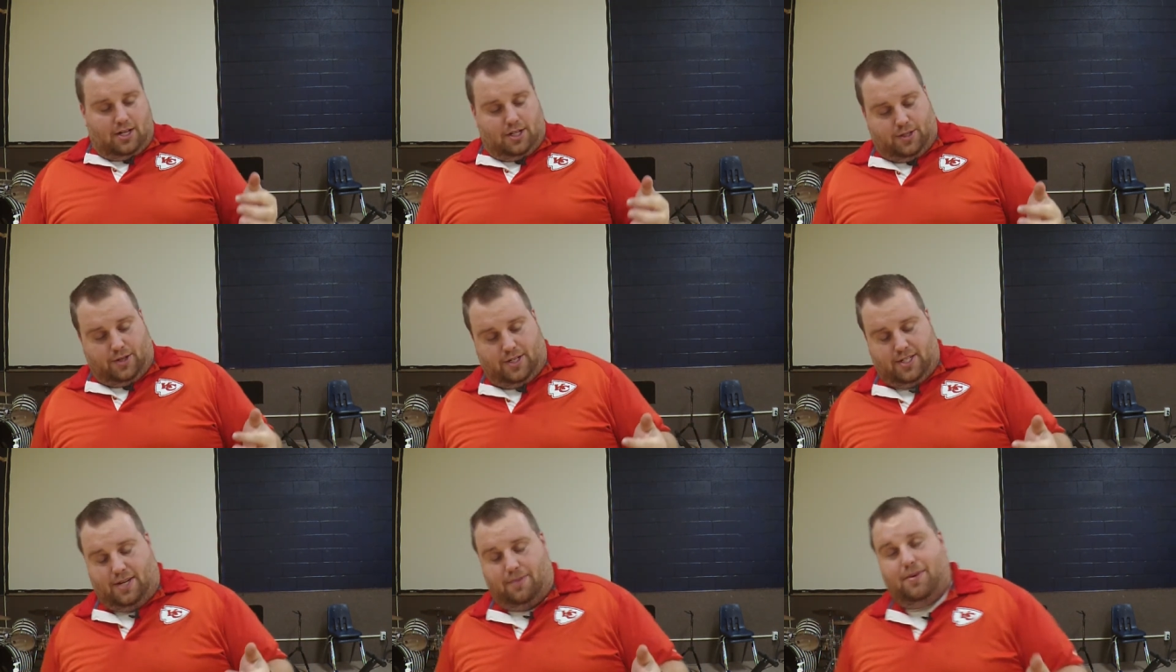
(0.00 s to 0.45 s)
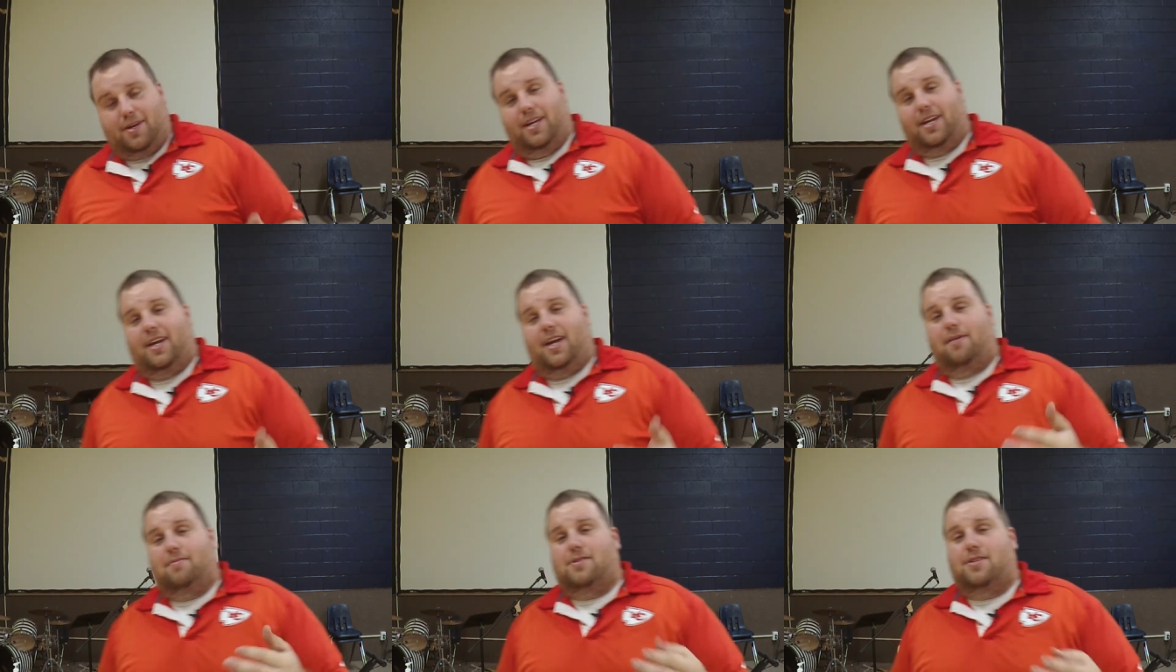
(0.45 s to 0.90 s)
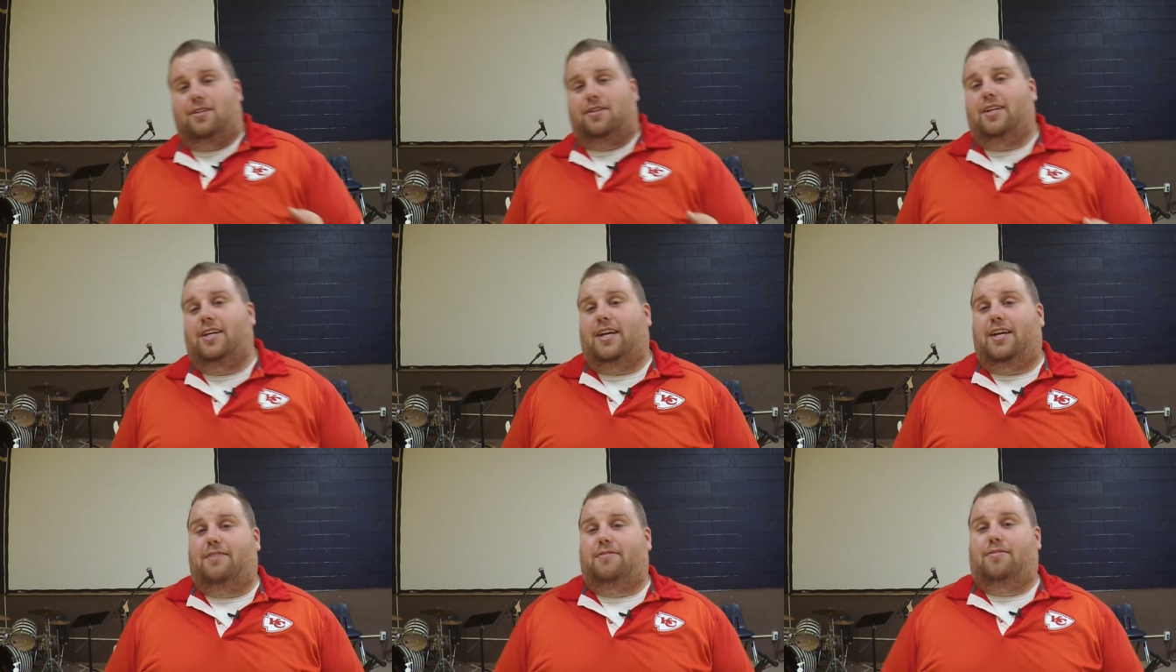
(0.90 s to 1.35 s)
So as I'm getting up to
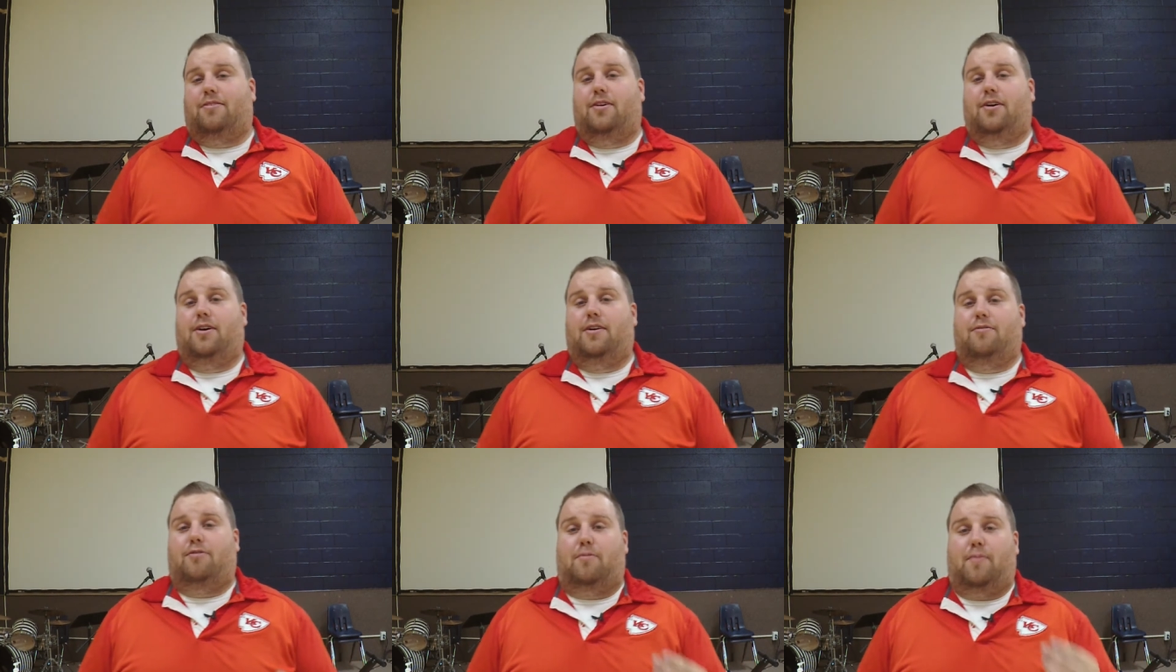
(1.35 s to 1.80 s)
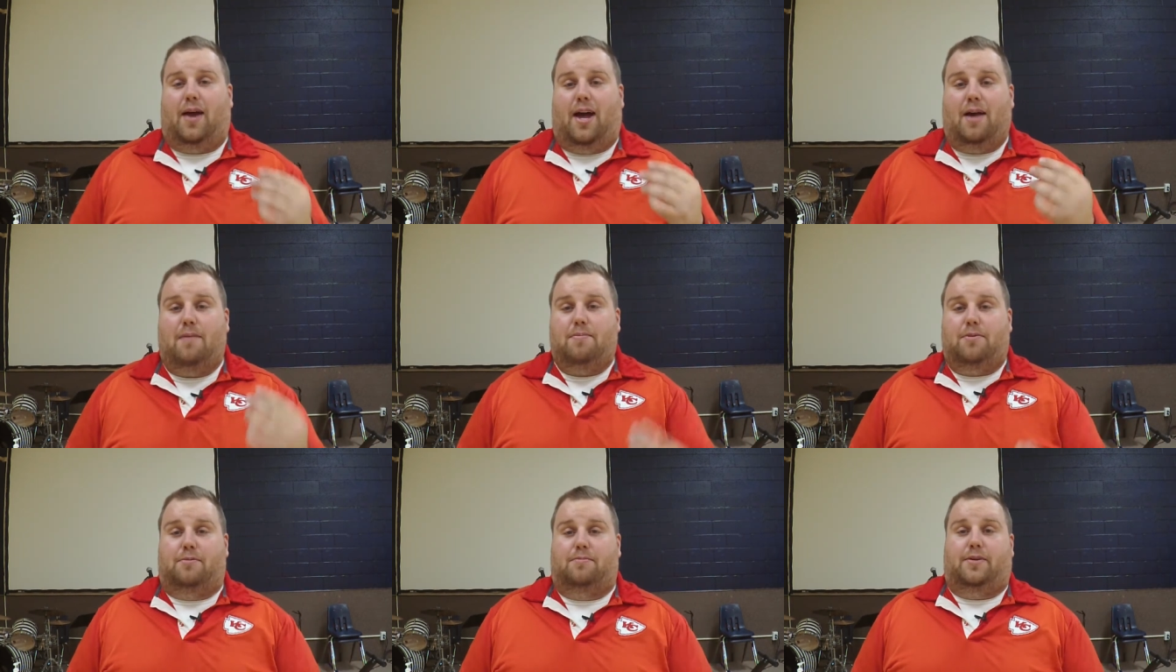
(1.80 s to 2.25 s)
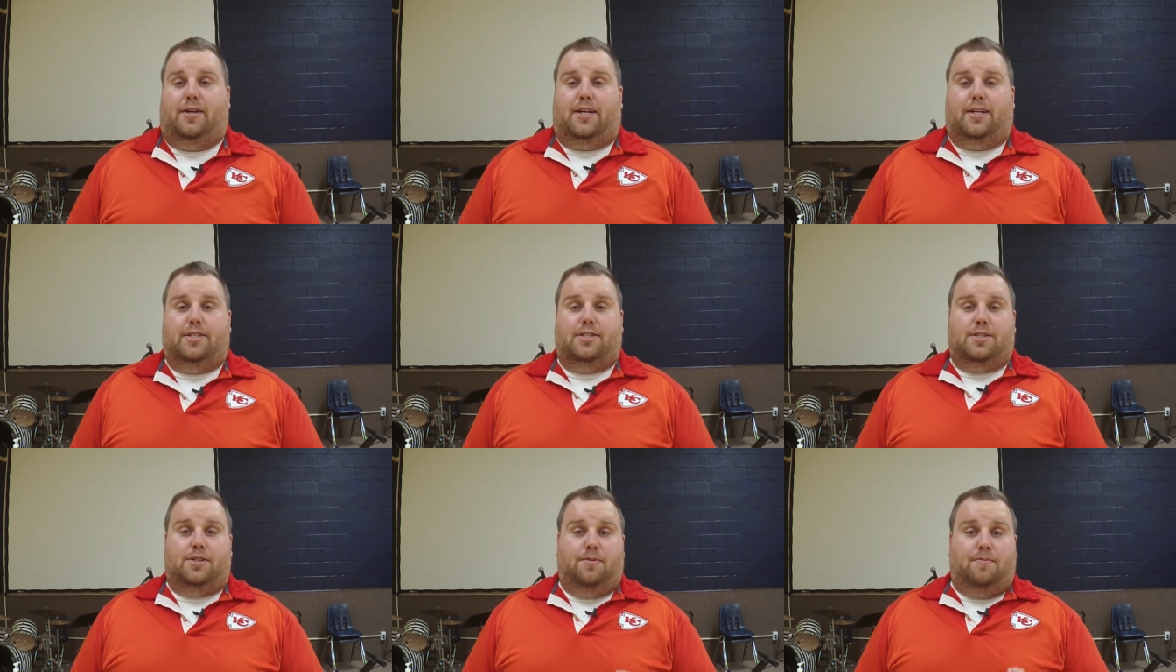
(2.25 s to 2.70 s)
leave from
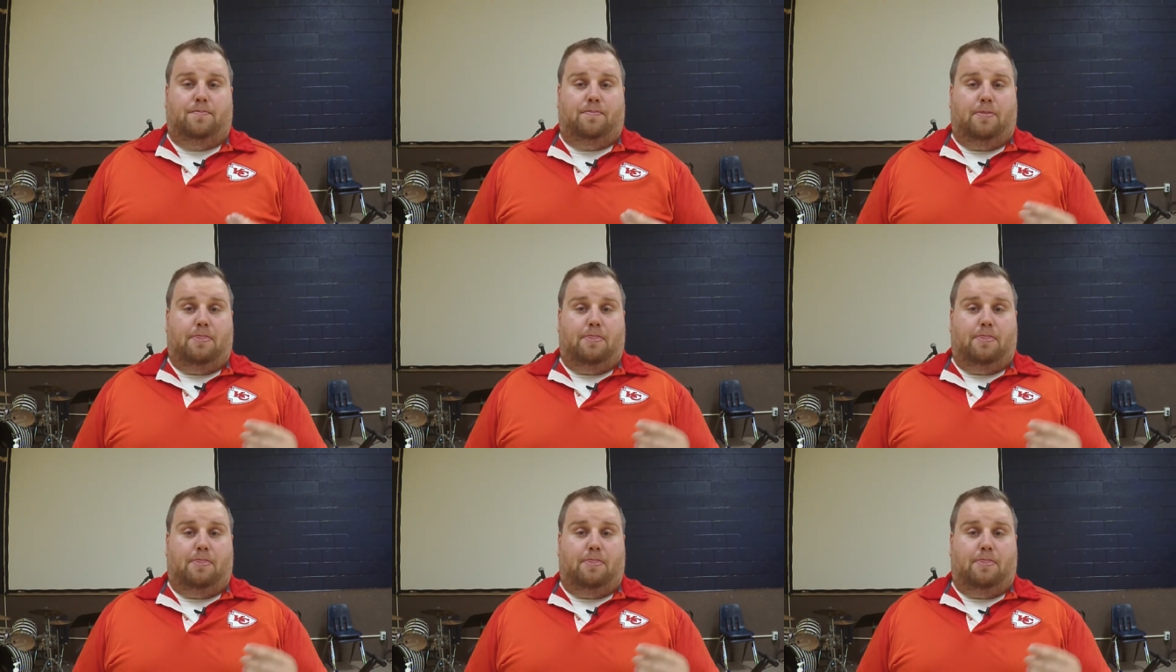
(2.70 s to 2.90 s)
Applebee's,